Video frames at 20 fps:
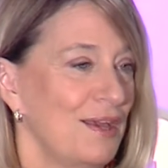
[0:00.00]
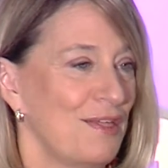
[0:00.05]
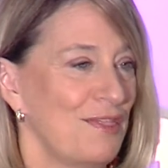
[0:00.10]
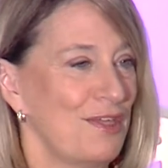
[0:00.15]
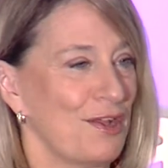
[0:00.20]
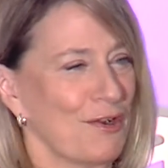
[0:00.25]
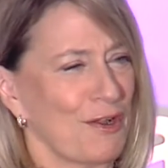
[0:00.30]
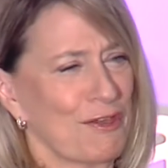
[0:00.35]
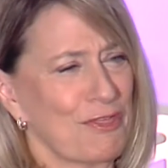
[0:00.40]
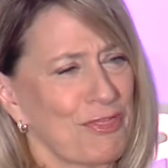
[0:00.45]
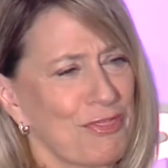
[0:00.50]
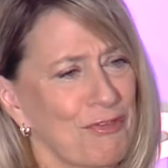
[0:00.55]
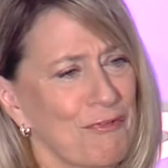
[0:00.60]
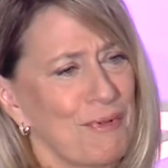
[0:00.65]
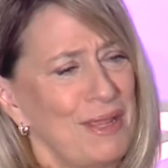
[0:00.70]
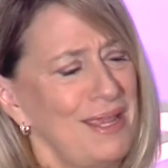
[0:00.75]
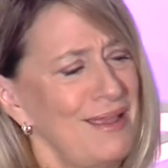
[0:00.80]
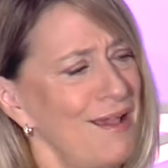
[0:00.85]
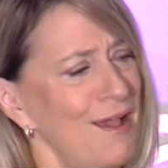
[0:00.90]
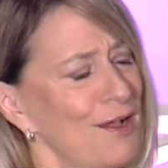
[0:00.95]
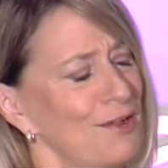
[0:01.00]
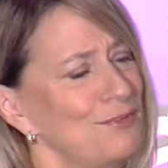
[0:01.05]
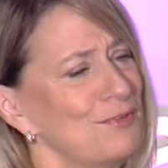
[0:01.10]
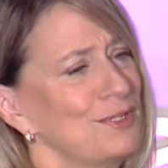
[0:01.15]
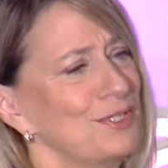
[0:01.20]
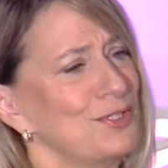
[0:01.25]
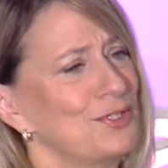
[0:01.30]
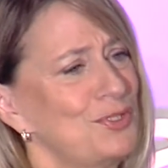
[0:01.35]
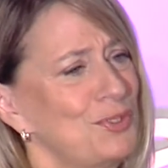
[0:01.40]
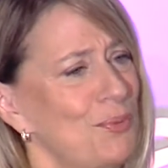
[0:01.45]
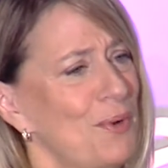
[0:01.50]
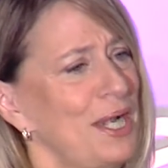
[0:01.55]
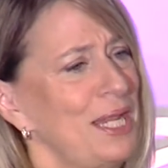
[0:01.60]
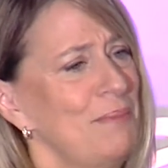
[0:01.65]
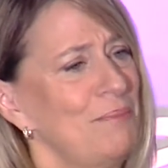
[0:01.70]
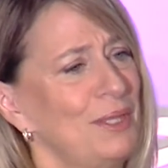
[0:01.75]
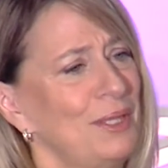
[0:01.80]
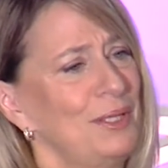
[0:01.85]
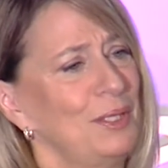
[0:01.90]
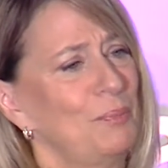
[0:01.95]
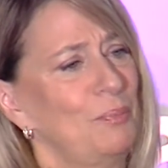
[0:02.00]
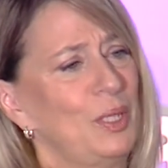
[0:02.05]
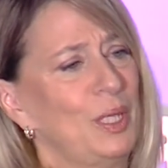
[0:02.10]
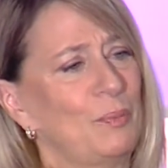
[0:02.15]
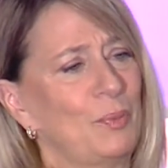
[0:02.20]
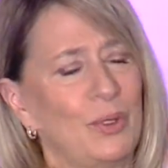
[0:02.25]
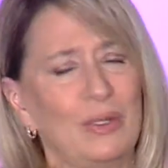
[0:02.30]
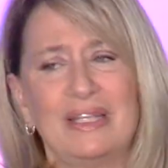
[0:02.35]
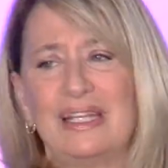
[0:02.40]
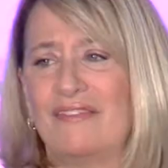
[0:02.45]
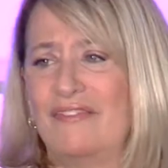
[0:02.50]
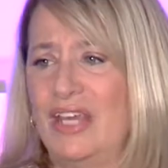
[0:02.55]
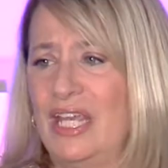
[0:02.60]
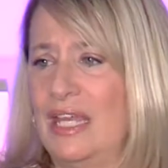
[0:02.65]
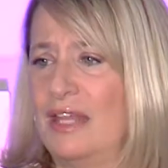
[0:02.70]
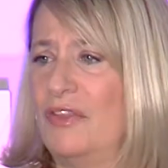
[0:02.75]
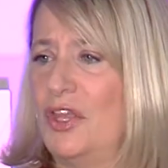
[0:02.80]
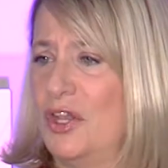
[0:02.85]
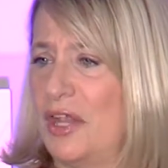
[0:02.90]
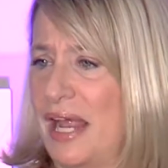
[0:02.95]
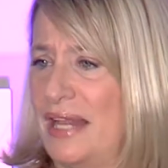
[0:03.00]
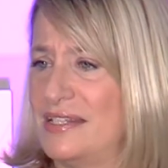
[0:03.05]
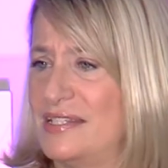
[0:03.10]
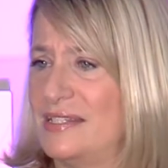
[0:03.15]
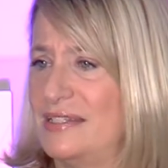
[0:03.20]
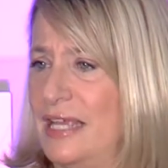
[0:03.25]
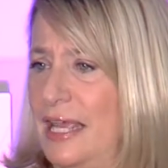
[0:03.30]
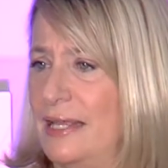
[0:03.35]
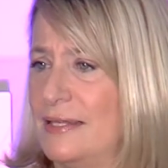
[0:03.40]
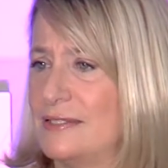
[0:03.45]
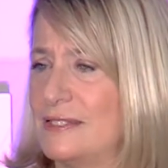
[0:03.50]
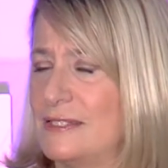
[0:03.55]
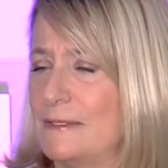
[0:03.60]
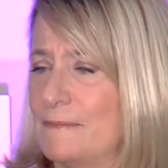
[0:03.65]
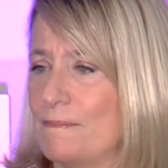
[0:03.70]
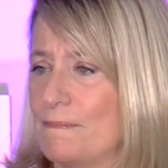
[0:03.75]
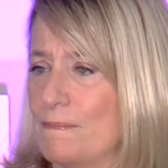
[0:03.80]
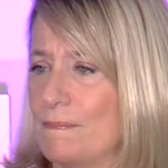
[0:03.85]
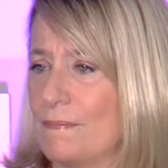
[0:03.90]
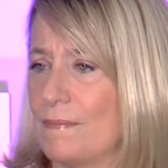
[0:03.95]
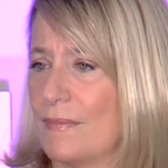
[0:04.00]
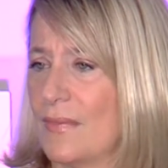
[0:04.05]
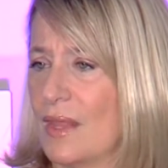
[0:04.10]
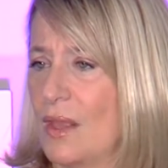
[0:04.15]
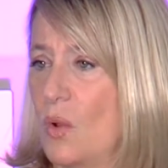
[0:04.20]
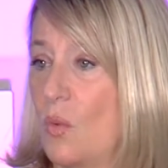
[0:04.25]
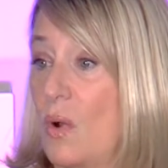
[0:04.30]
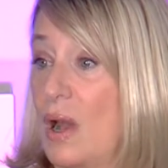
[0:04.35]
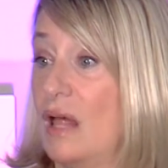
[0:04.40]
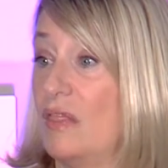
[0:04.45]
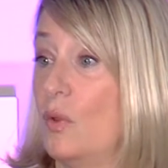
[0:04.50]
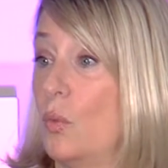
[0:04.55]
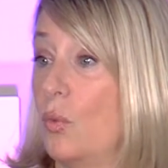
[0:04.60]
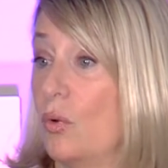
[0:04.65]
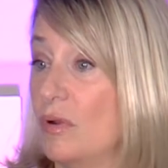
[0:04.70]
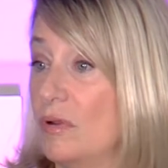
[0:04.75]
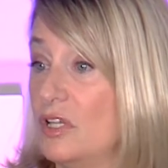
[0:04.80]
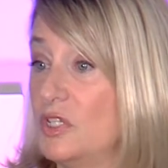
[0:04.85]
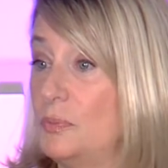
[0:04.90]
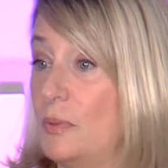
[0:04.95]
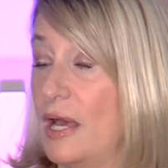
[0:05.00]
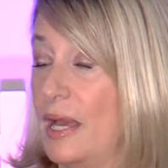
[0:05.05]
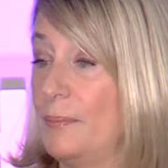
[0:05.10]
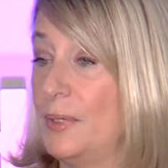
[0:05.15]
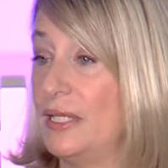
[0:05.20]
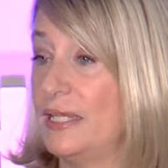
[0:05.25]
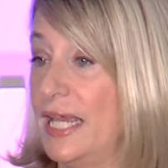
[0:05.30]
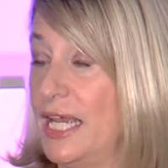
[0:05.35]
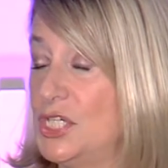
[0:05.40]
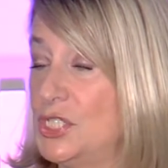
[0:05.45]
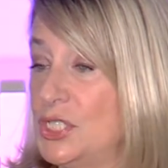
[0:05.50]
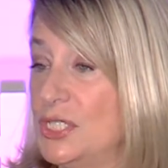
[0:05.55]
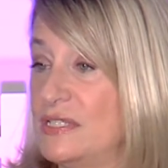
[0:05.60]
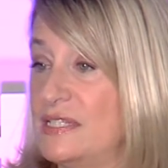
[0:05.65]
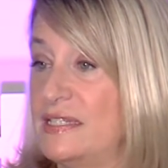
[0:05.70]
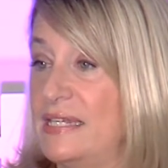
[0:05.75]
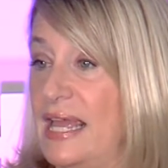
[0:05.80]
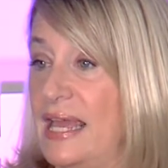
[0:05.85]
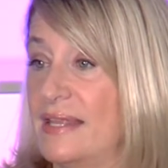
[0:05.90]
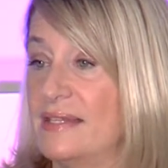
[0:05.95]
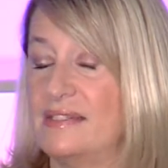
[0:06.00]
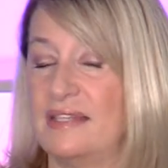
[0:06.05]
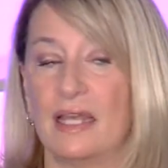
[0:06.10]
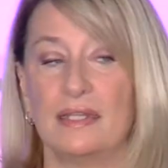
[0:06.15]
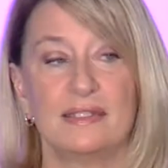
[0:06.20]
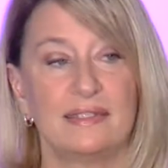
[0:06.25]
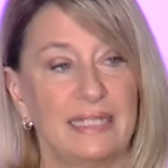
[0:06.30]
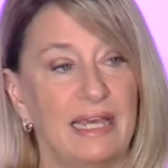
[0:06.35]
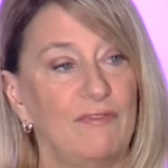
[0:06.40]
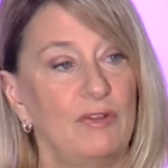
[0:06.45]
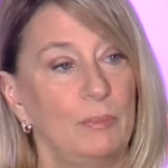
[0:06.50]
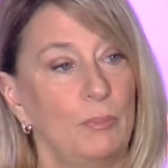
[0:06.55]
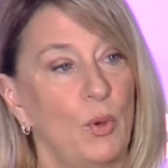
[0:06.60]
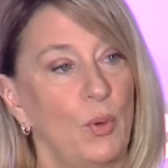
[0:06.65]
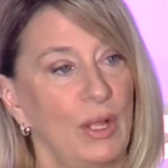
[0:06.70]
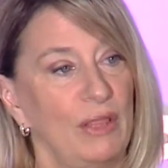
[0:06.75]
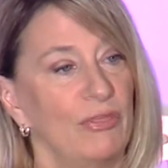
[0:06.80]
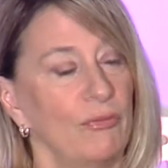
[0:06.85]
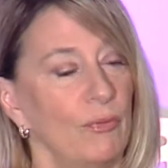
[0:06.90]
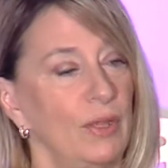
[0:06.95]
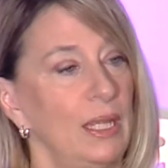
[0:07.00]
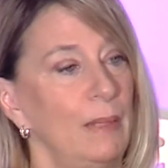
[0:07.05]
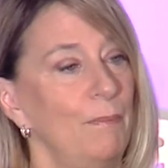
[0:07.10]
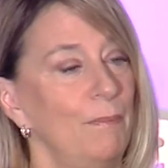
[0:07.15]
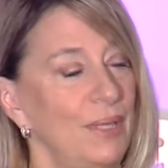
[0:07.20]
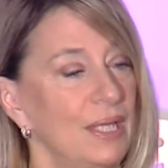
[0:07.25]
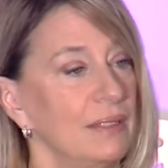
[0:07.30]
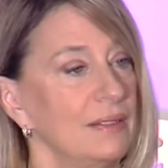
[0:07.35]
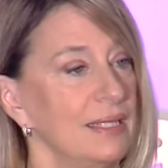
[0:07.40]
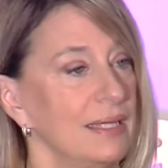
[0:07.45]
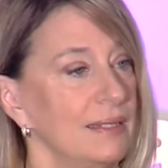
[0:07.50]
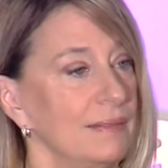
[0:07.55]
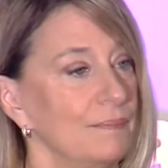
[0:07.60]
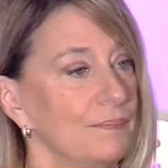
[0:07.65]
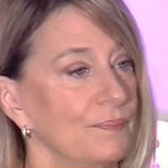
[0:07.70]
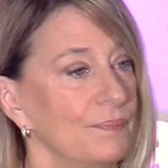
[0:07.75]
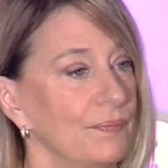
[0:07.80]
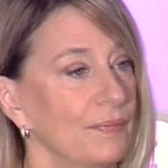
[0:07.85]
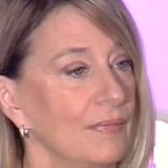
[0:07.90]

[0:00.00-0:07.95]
There are 320 million people living in the United States, while the world population stands at 7.3 billion.